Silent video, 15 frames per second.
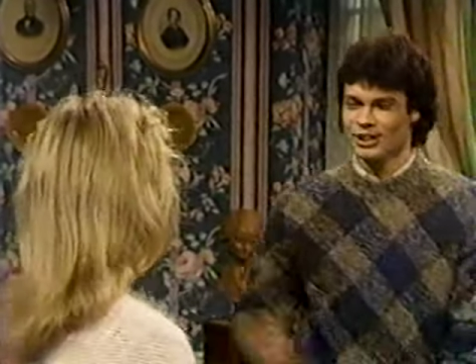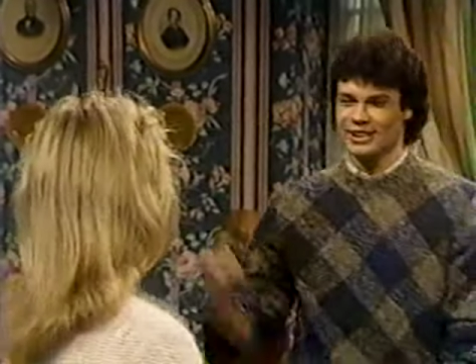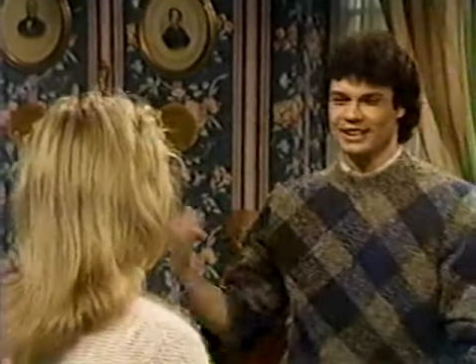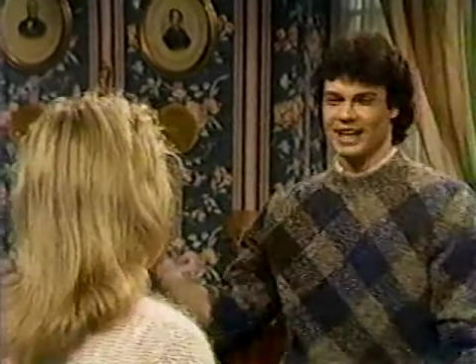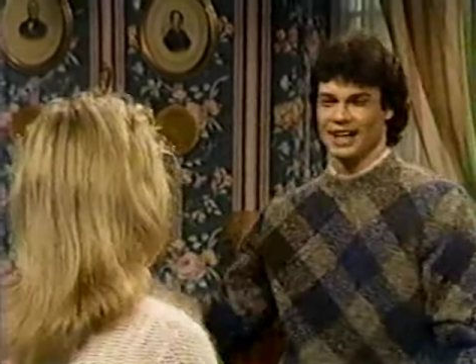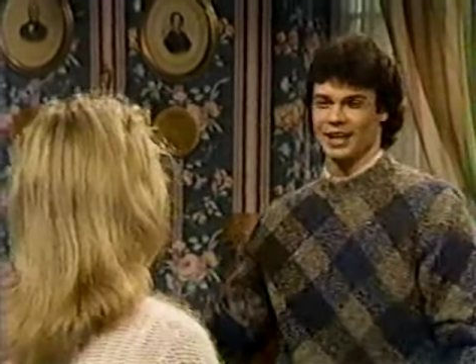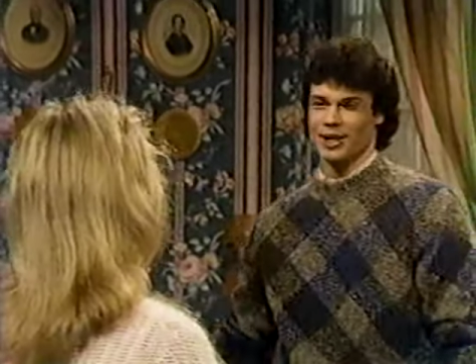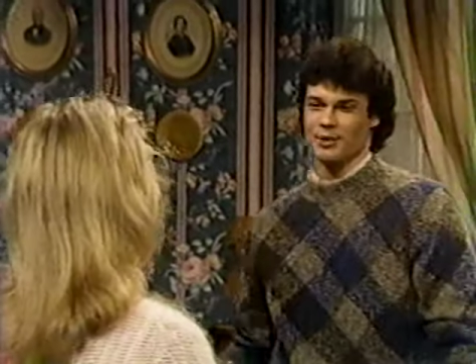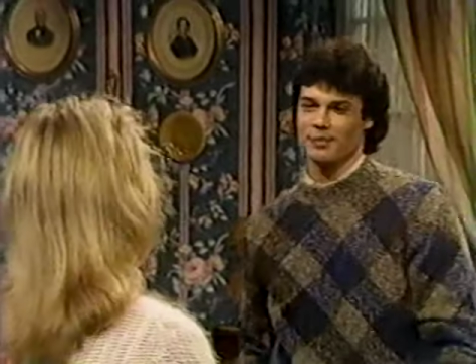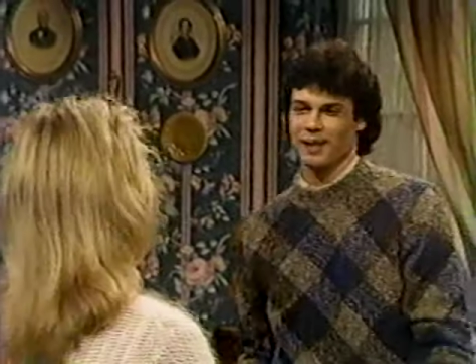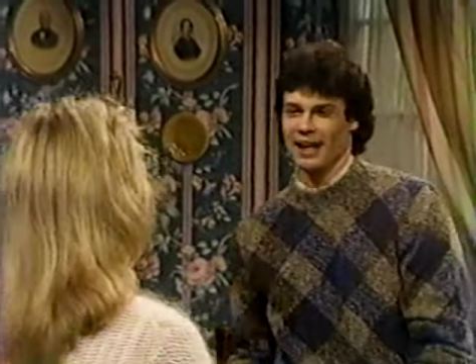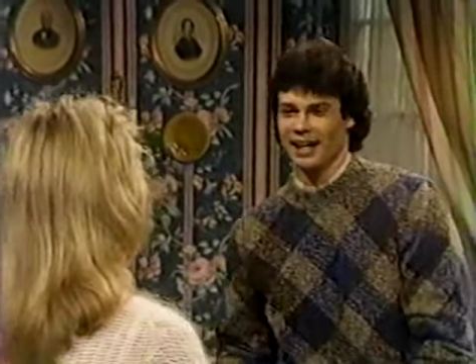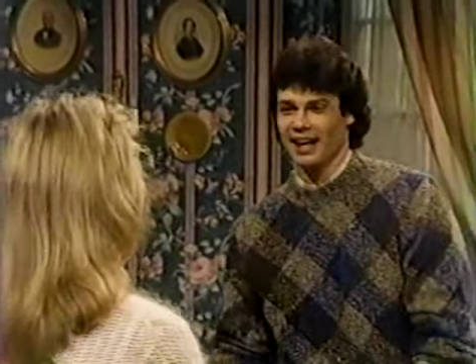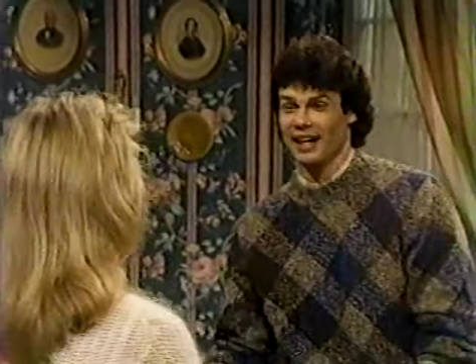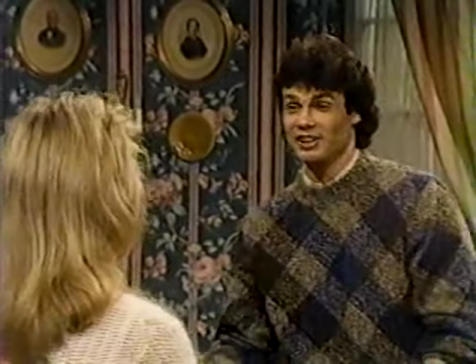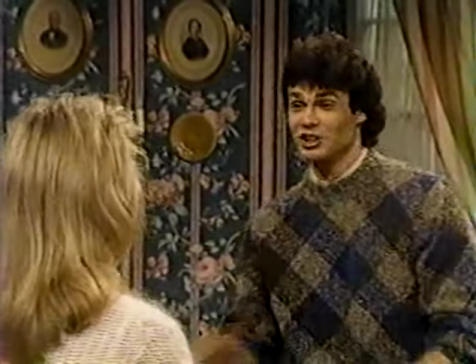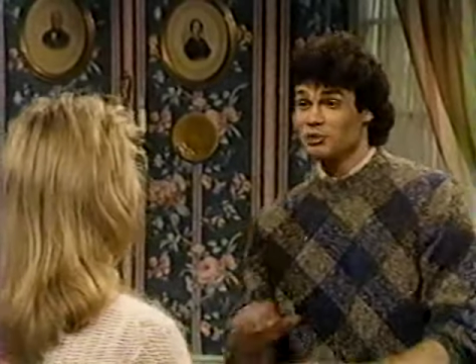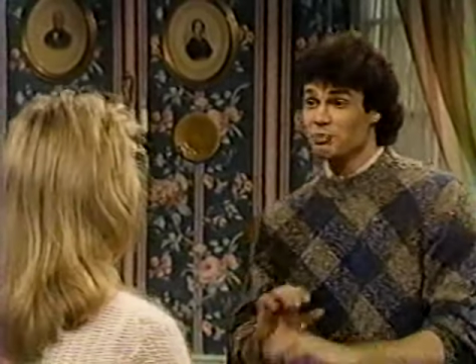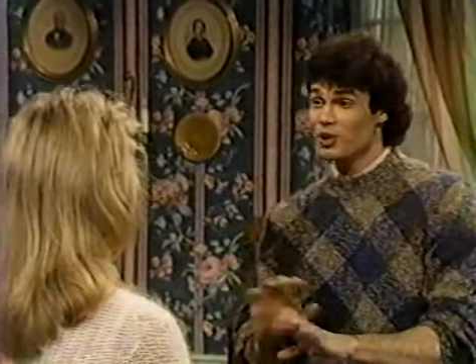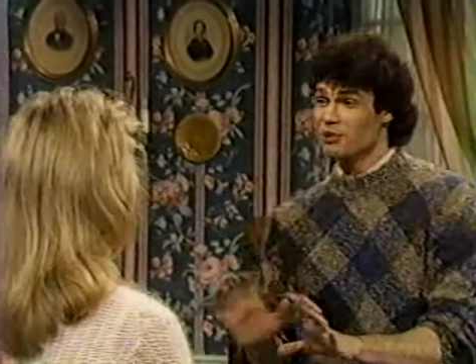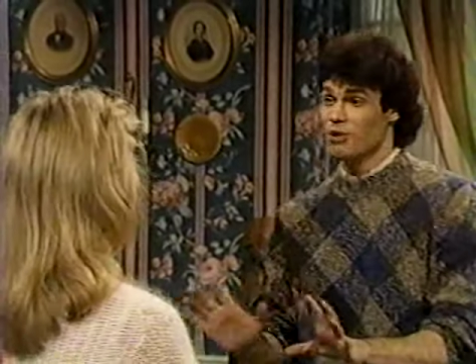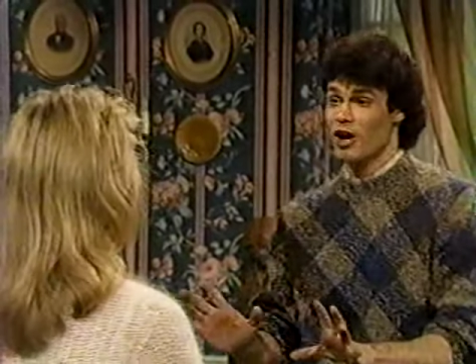this guy up and just
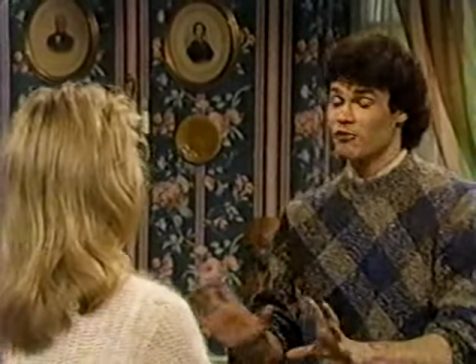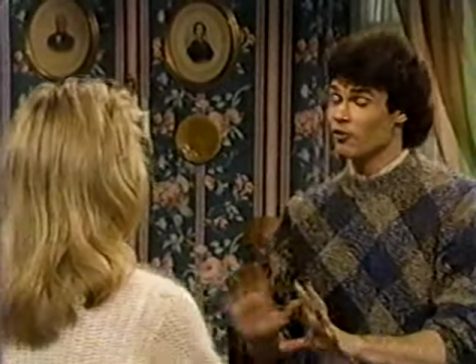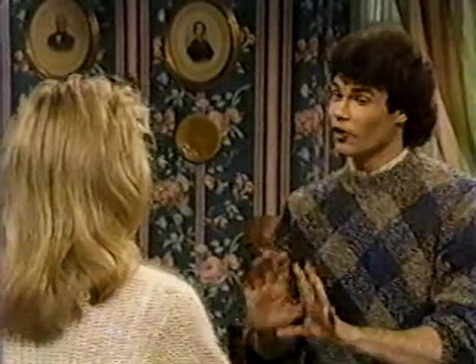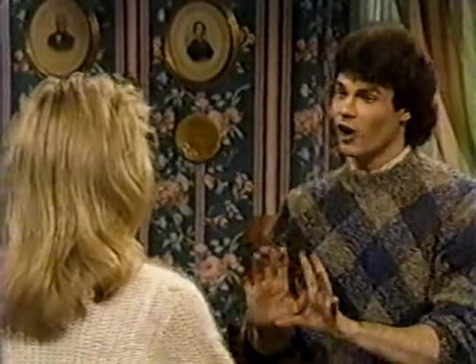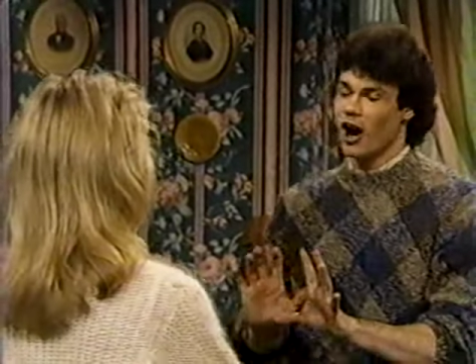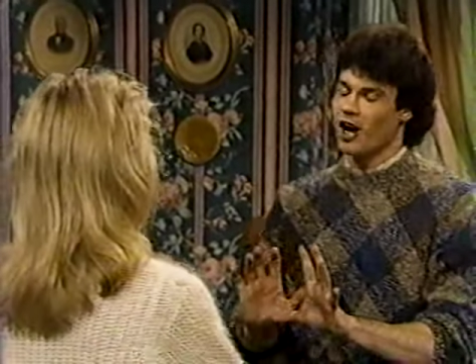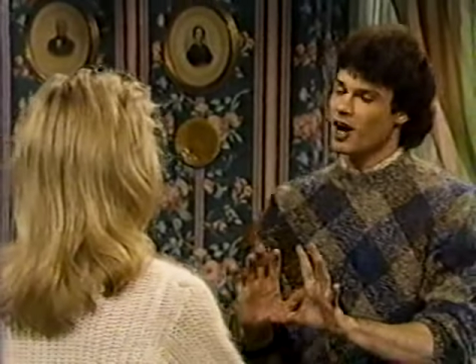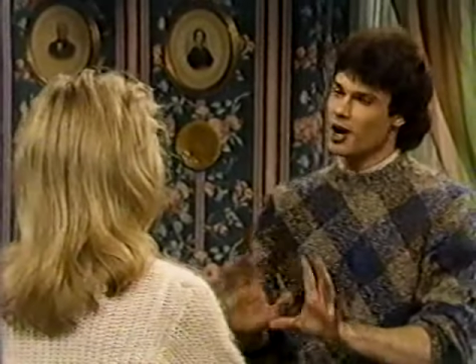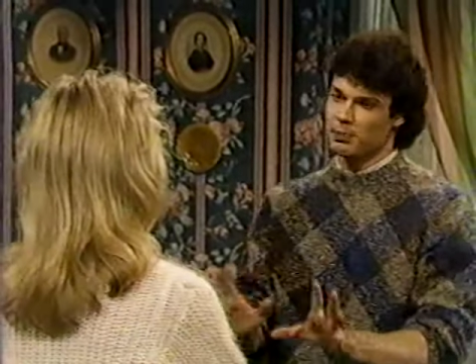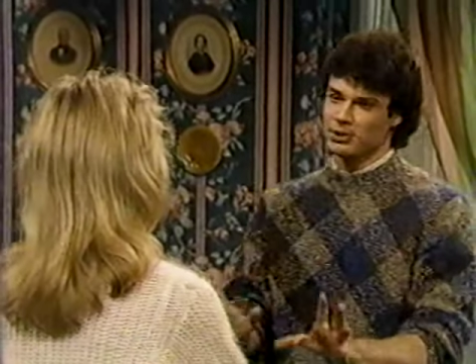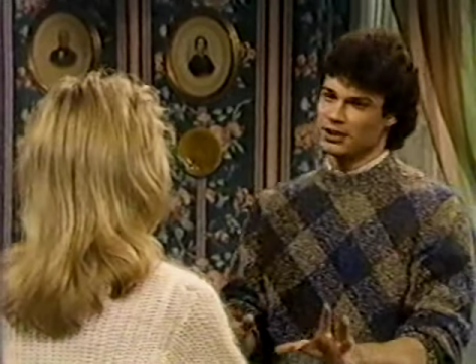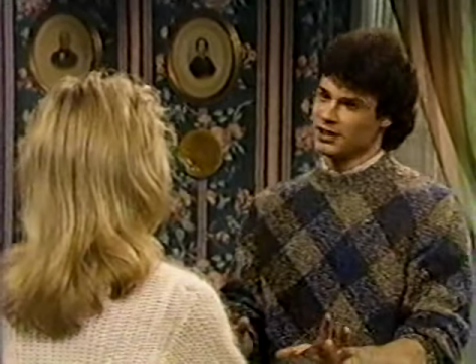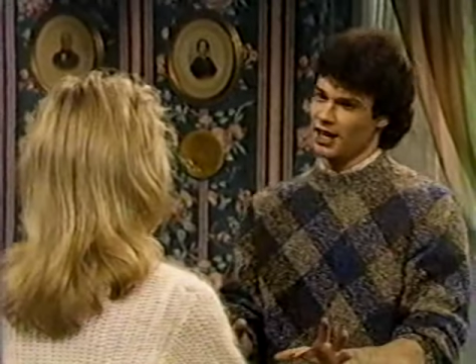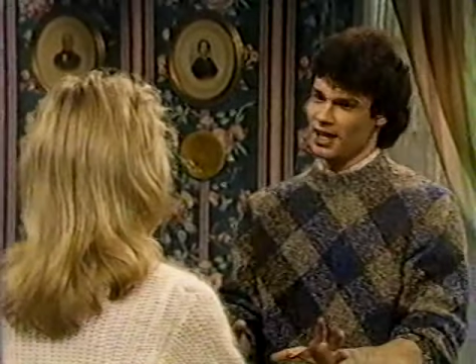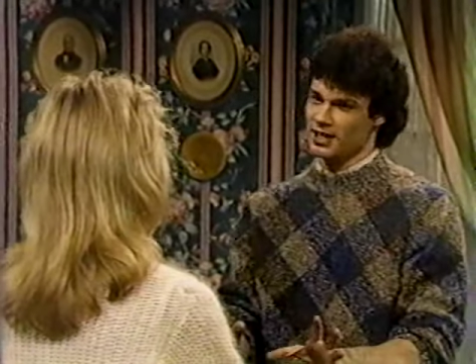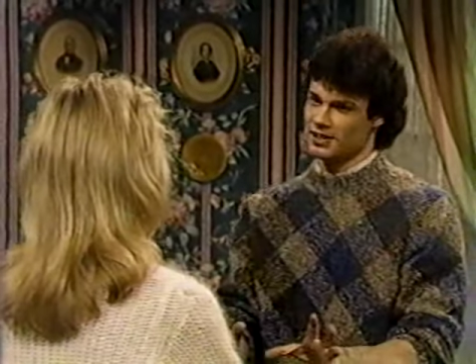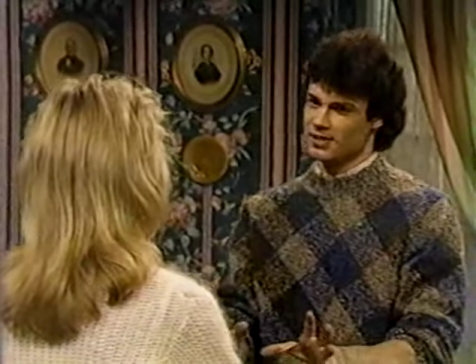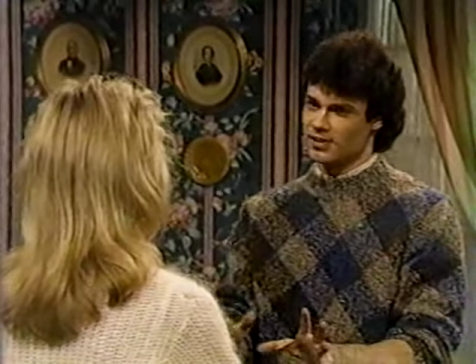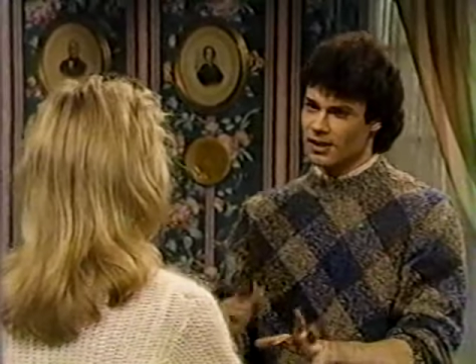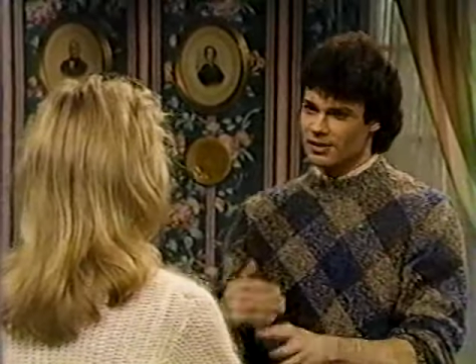put him off for a couple of days.